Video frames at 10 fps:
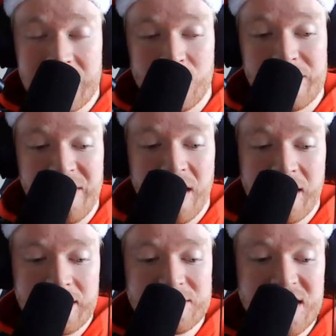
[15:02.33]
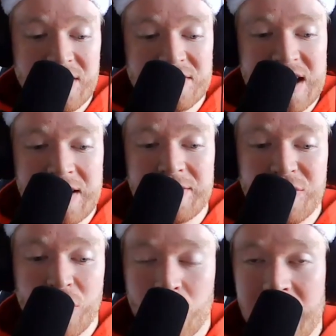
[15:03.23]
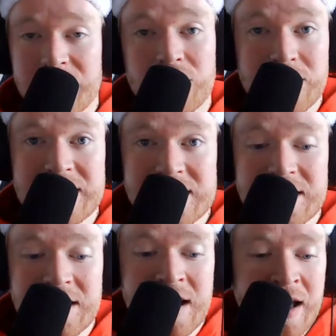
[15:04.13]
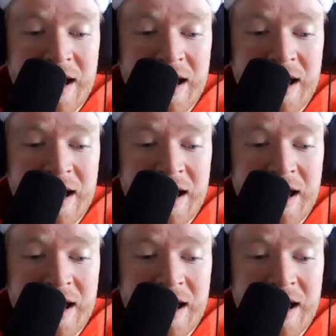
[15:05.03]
who are finding themselves in, for whatever reason,